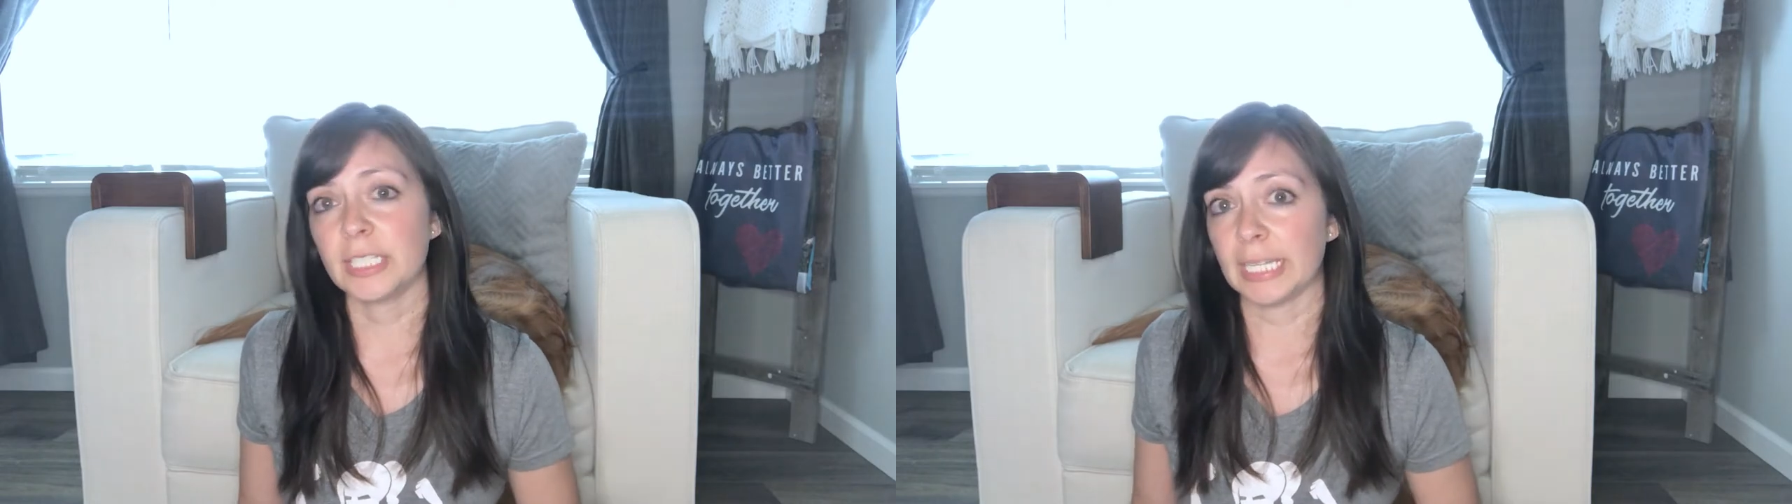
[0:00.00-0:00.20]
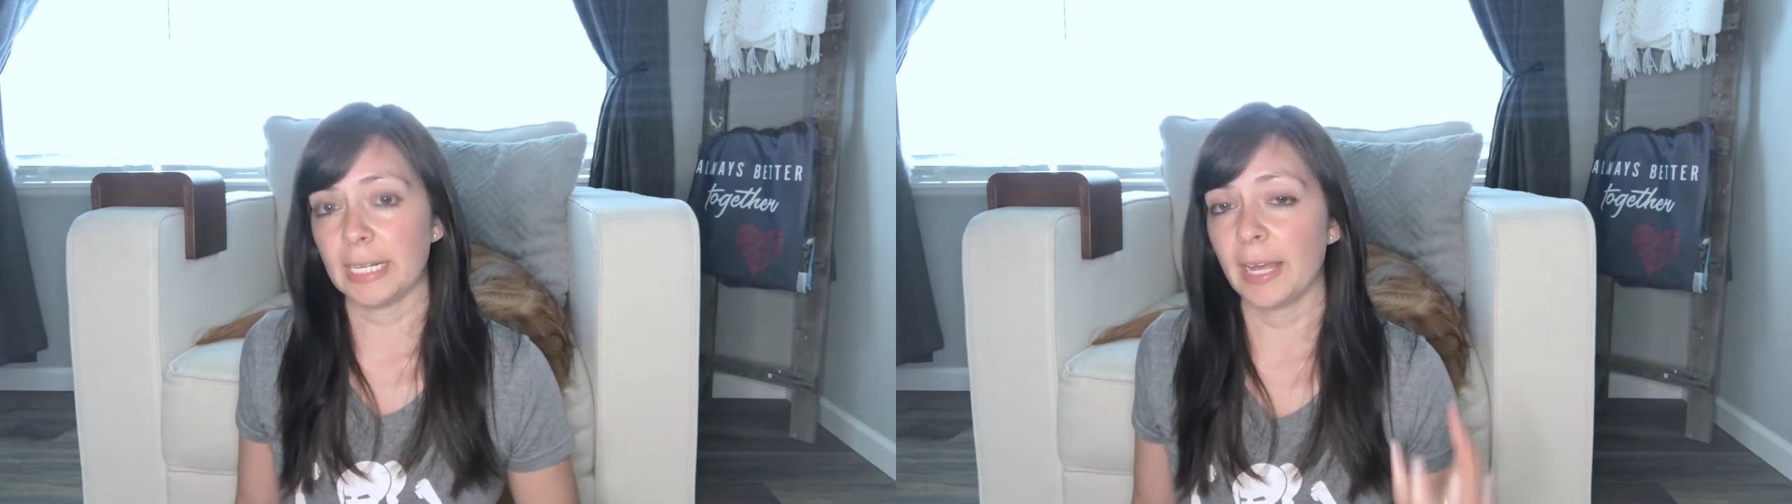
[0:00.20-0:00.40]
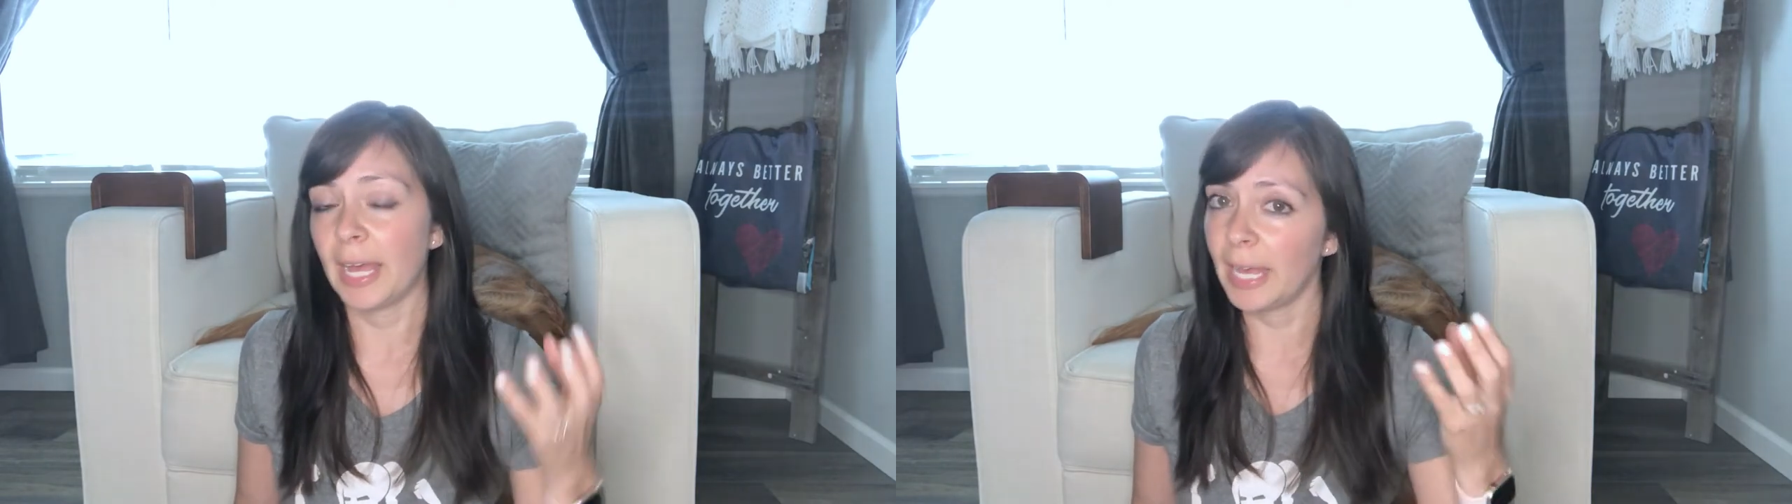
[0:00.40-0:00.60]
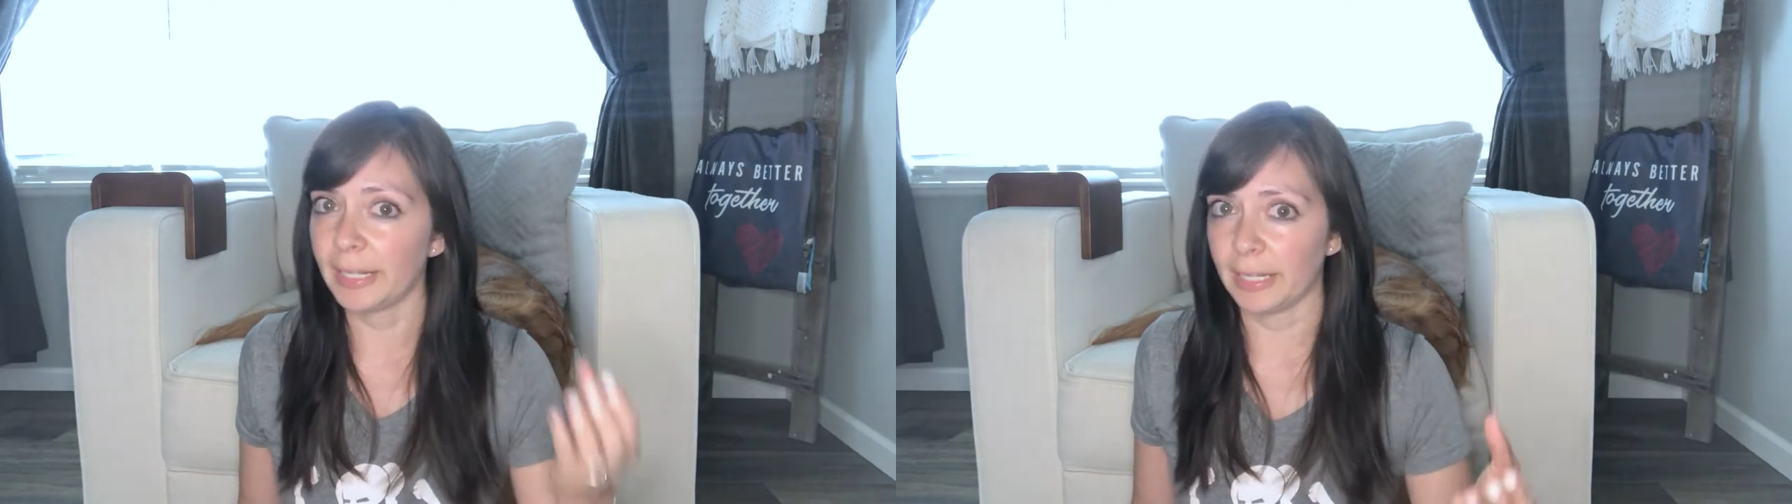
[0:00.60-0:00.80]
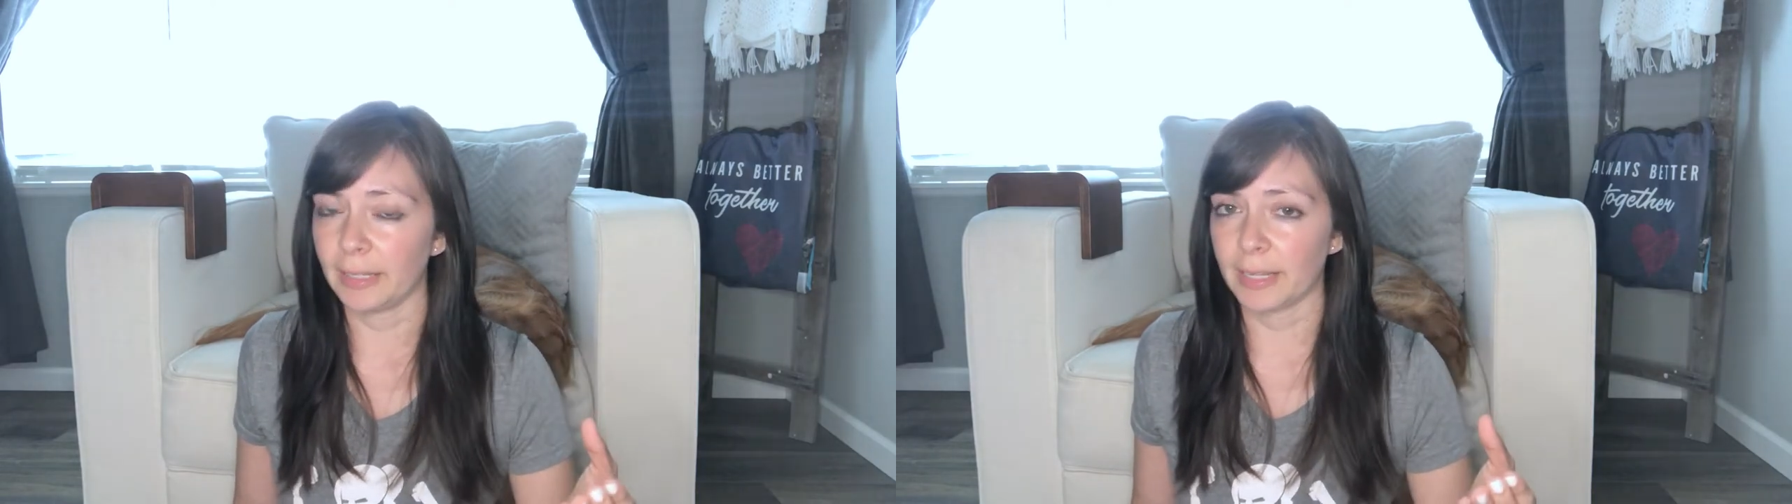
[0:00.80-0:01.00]
to get a
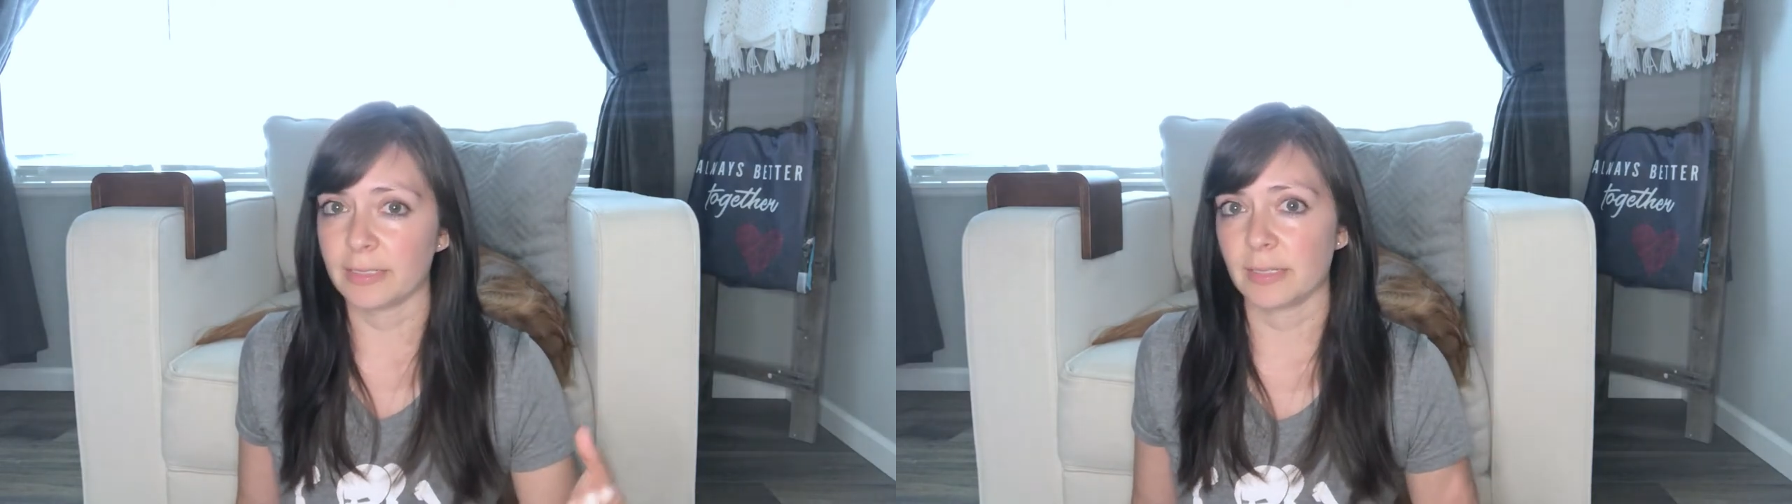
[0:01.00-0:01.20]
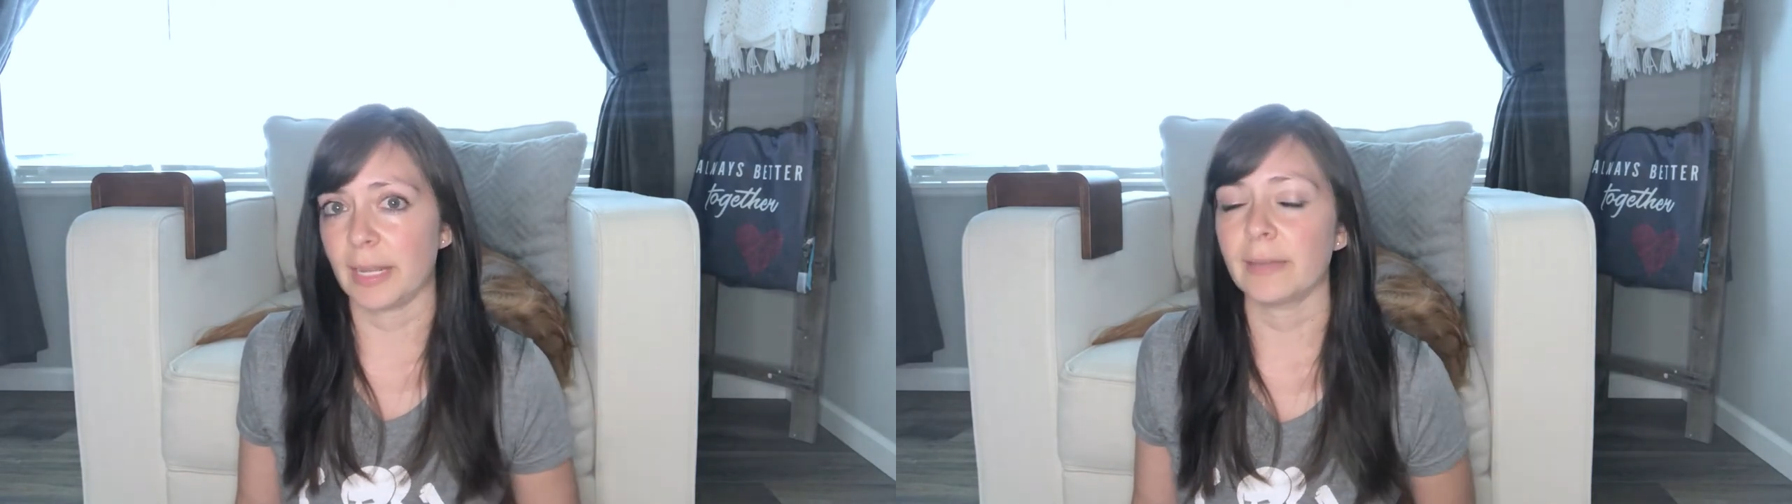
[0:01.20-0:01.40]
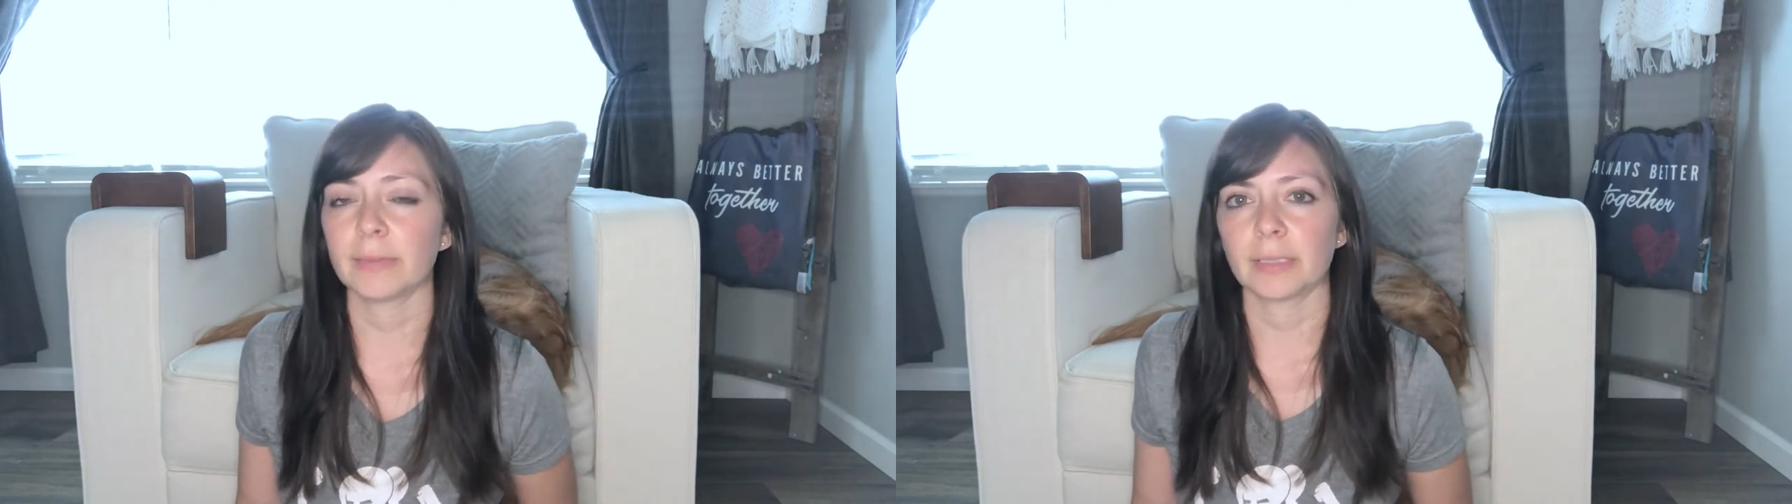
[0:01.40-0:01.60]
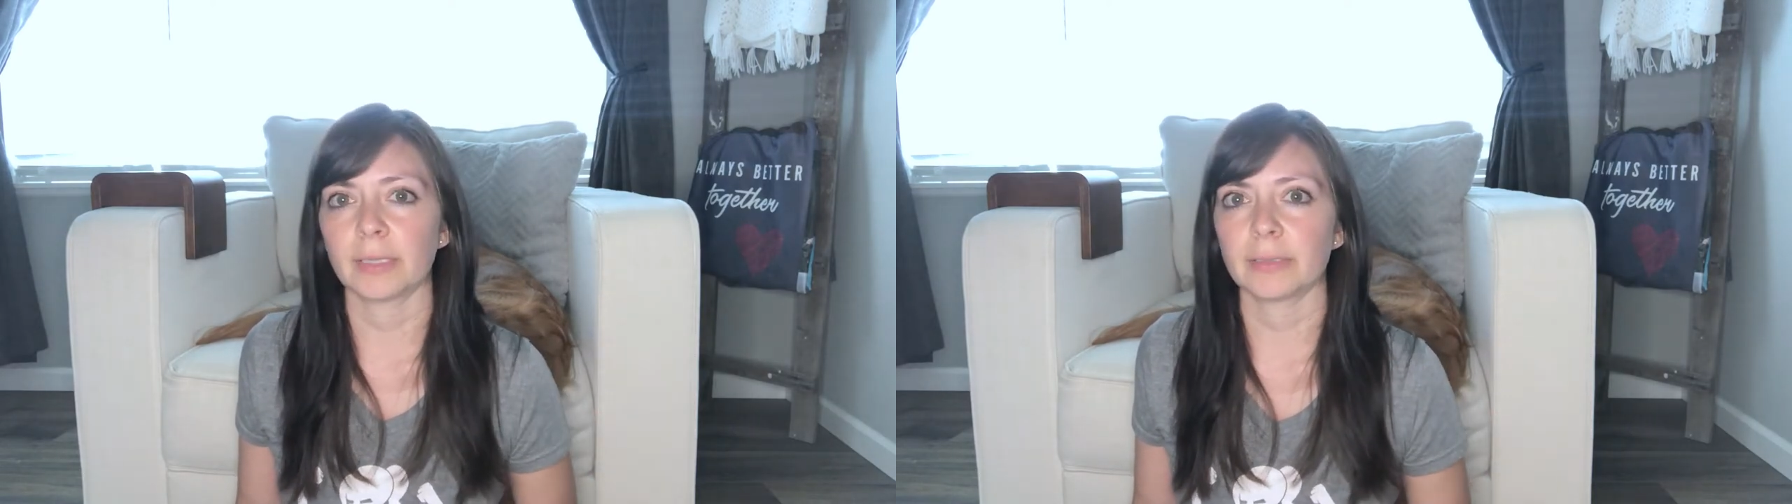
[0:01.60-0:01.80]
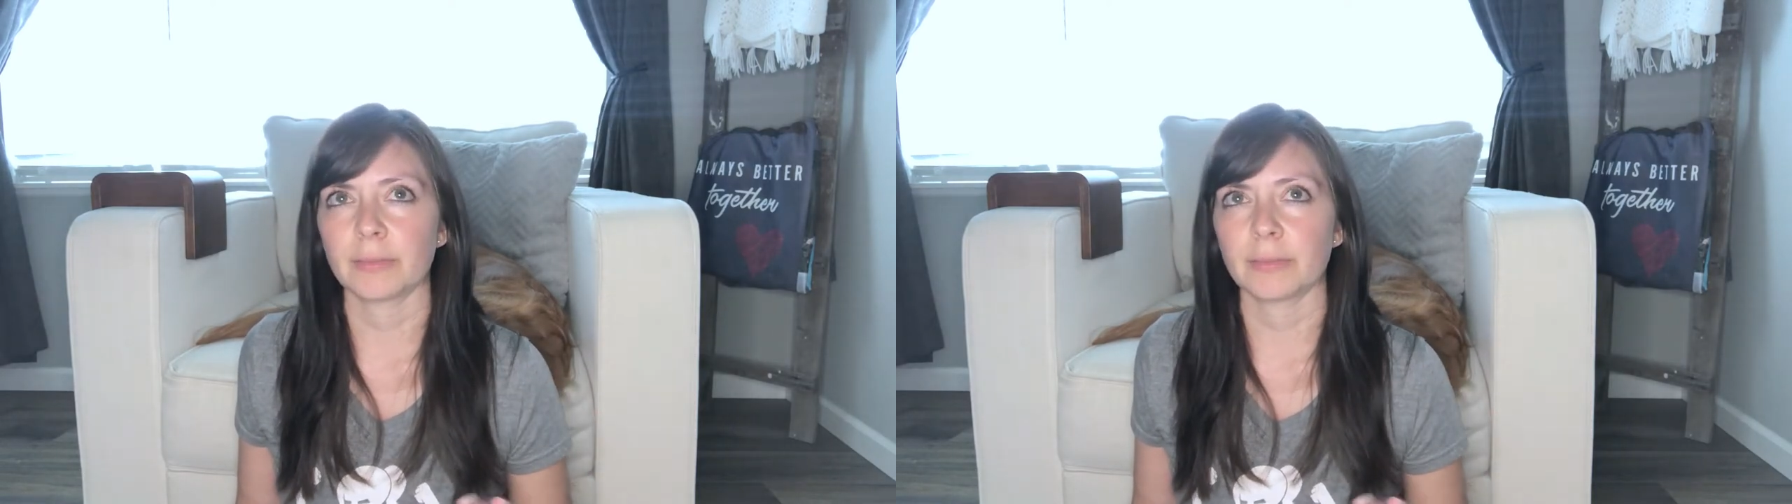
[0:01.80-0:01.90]
headache as the night went on.